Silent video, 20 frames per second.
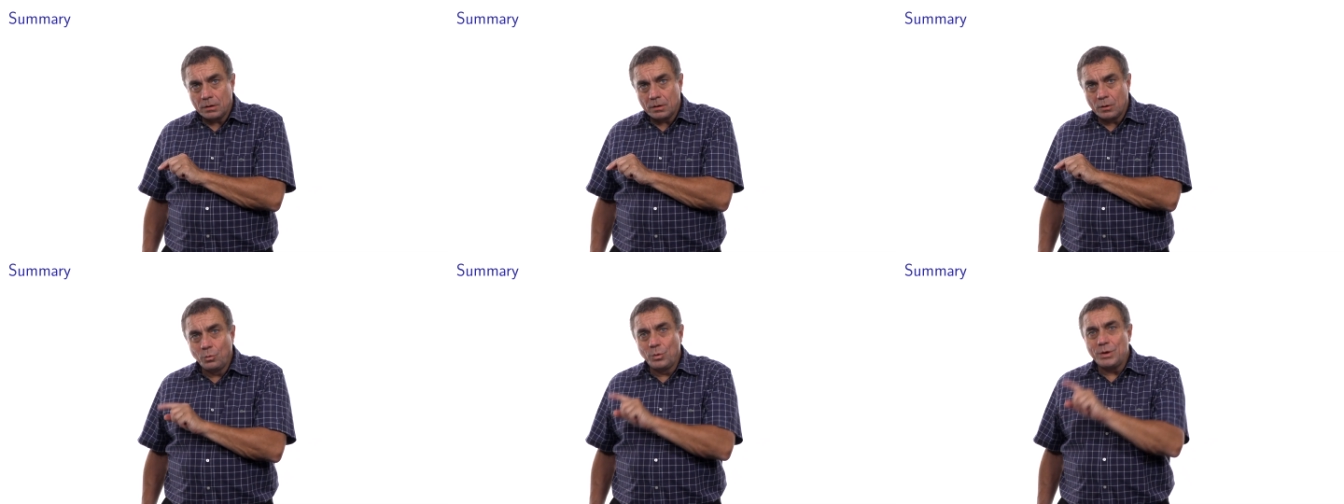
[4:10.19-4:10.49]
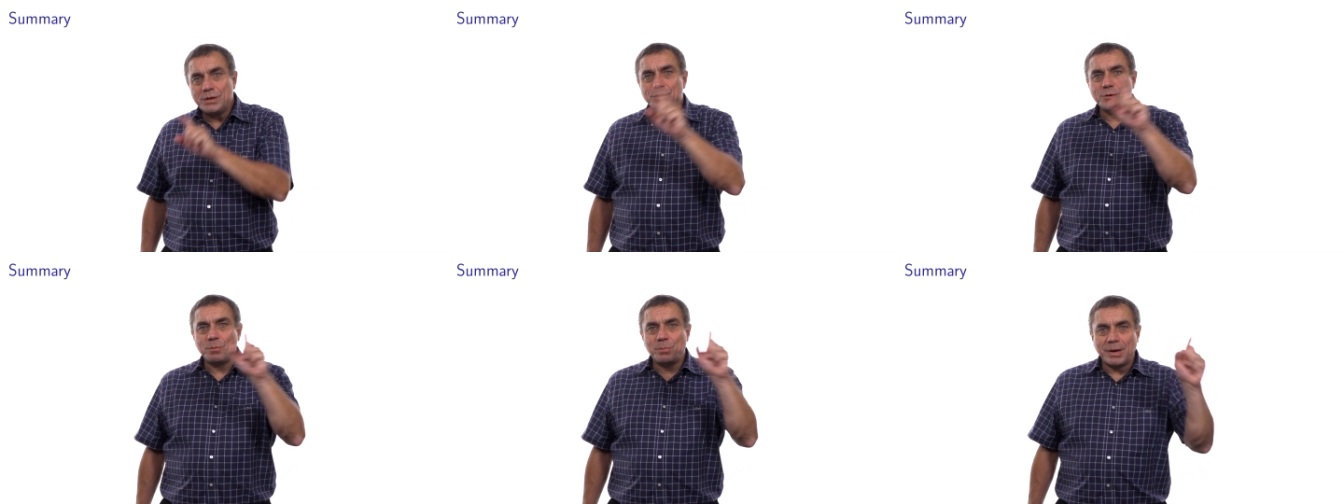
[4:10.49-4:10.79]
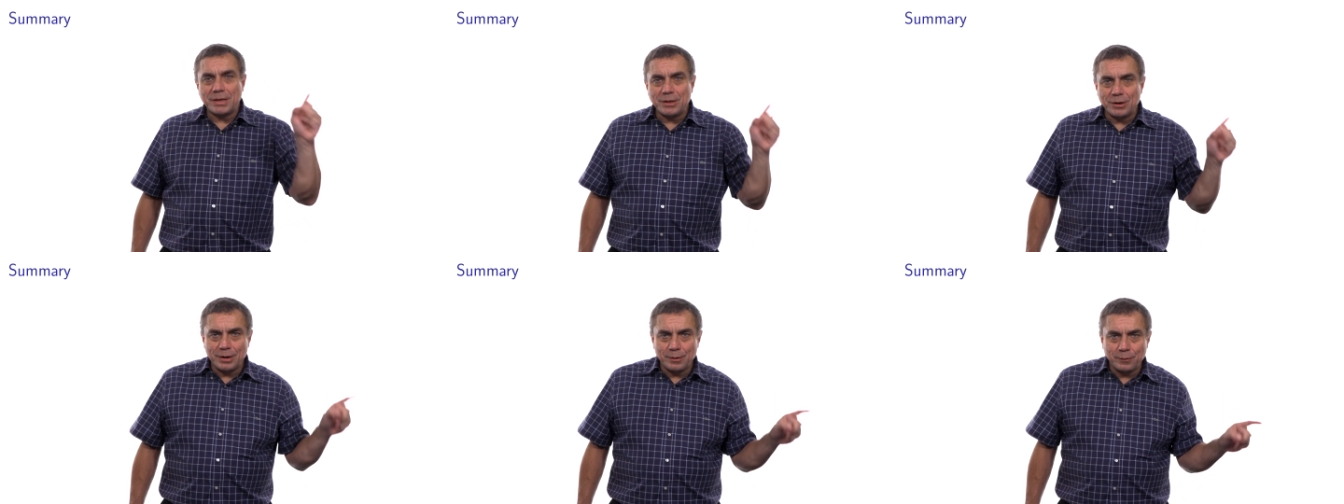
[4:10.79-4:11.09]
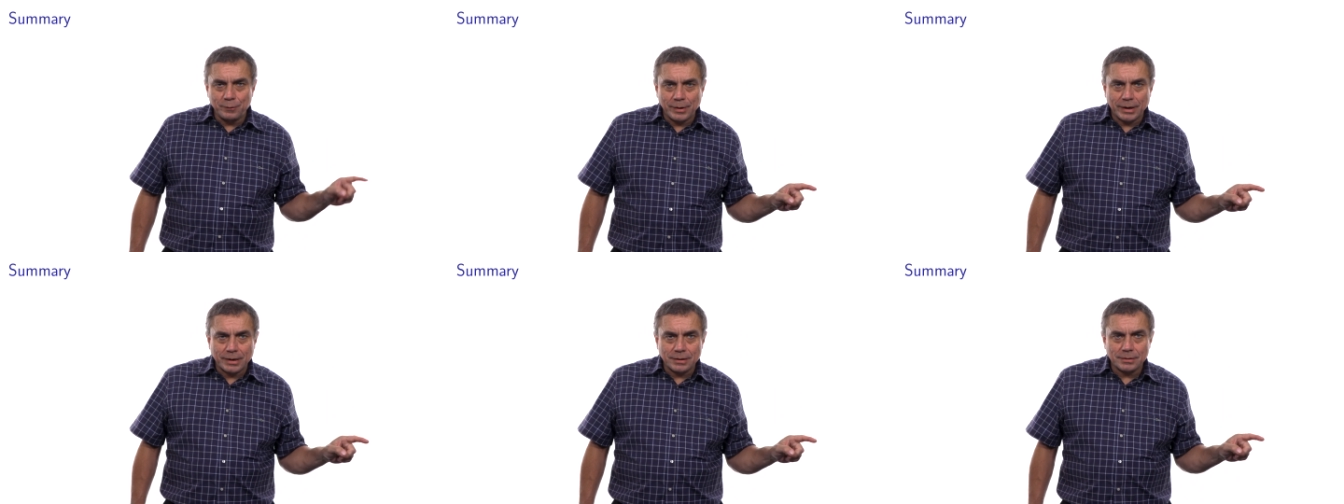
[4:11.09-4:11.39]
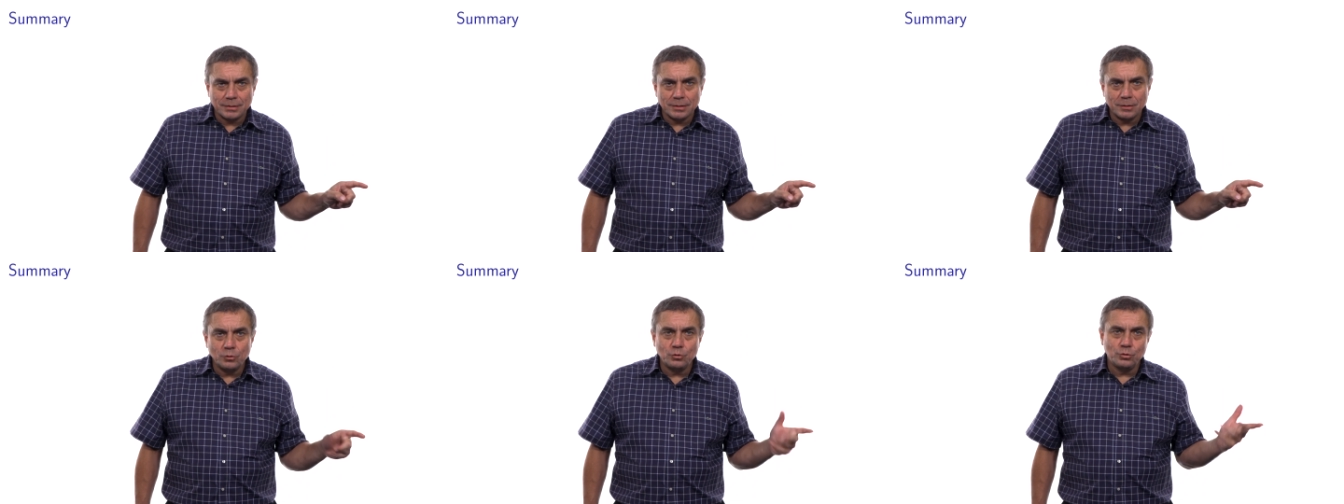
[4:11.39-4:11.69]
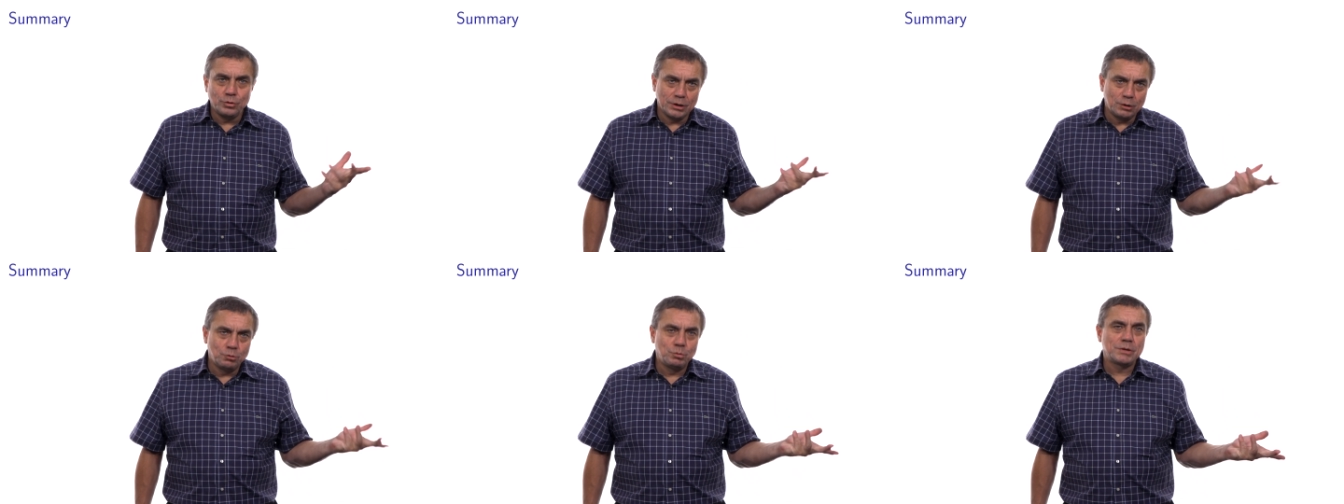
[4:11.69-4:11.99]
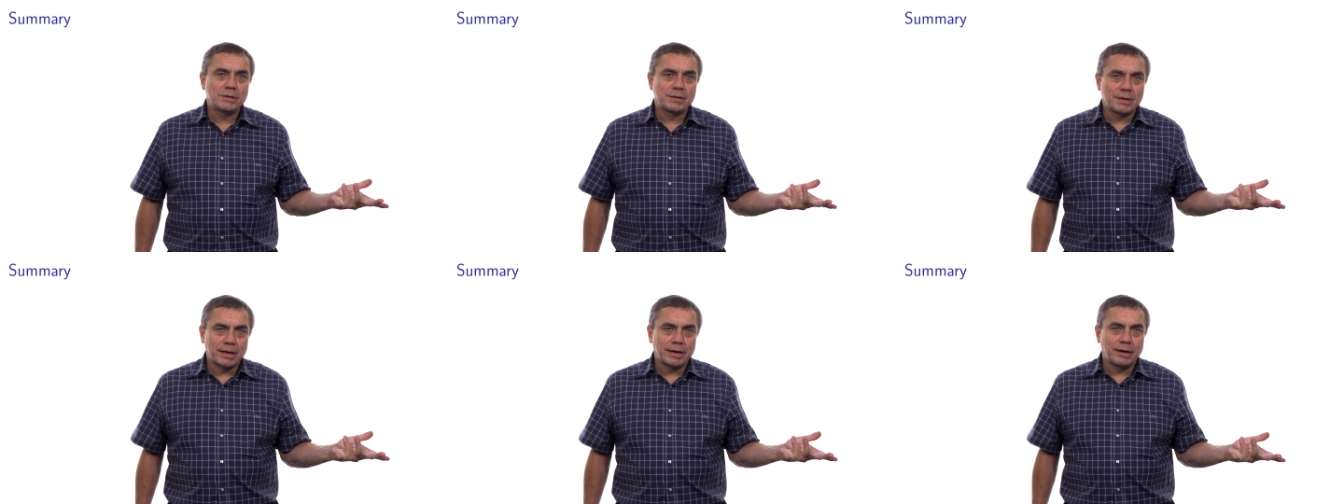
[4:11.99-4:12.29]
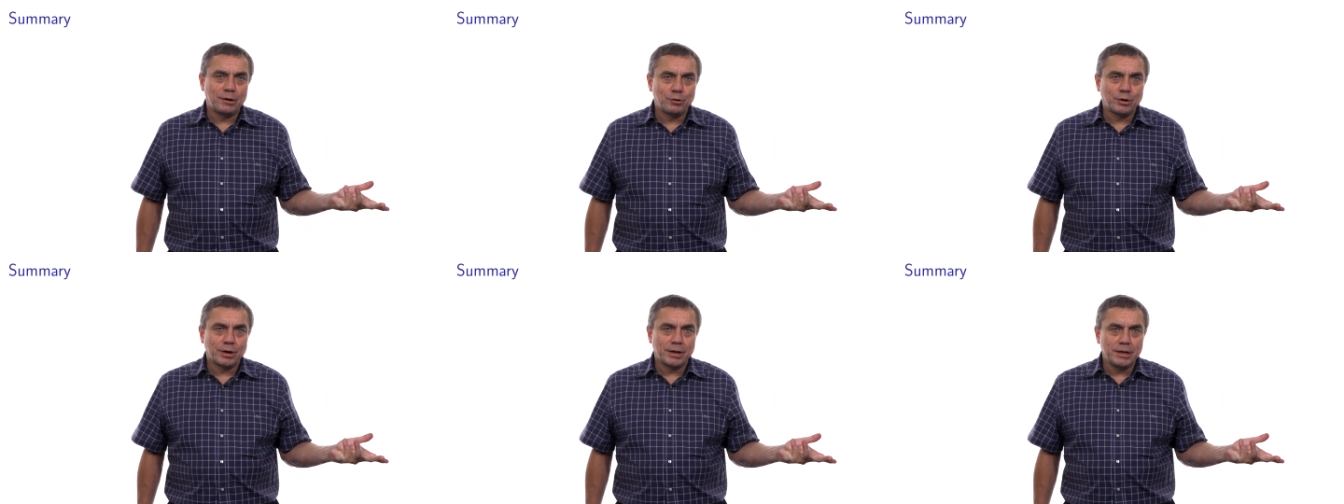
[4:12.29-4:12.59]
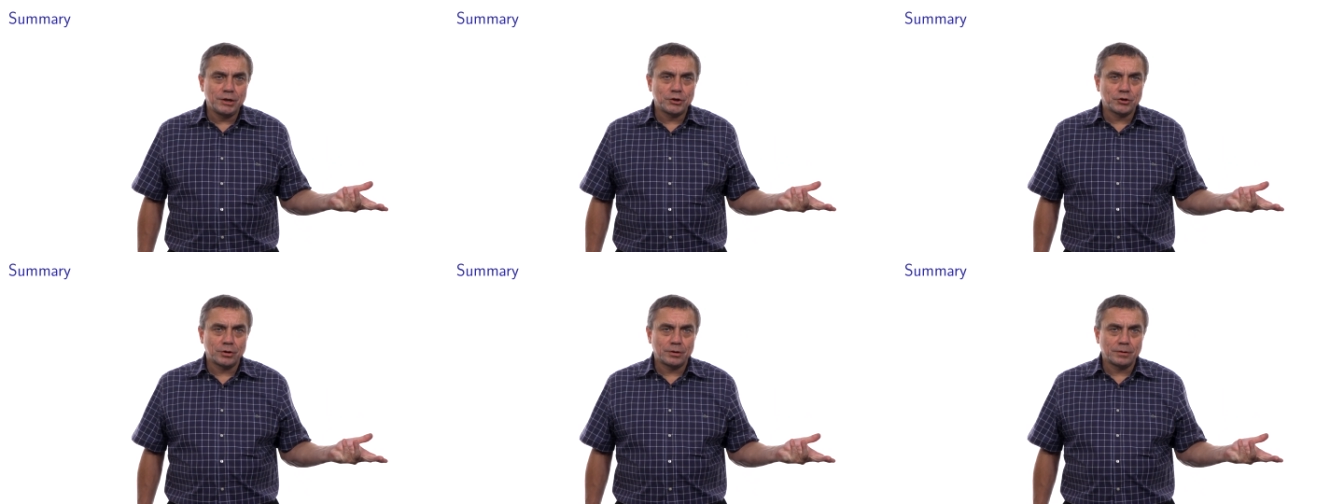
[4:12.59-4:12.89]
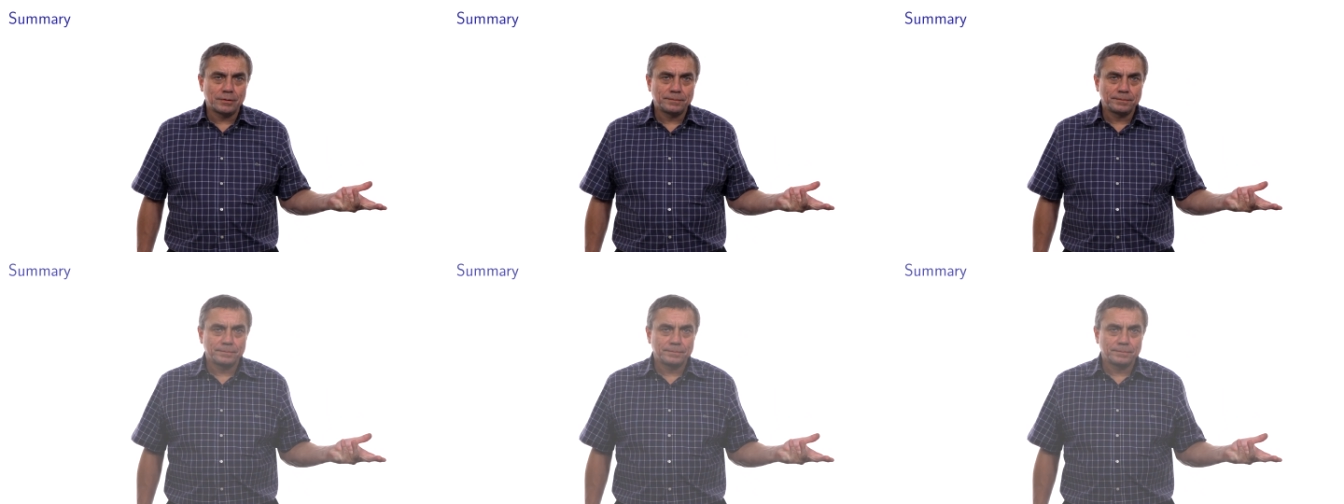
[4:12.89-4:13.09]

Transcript: with the panel effect to deal with serial correlation.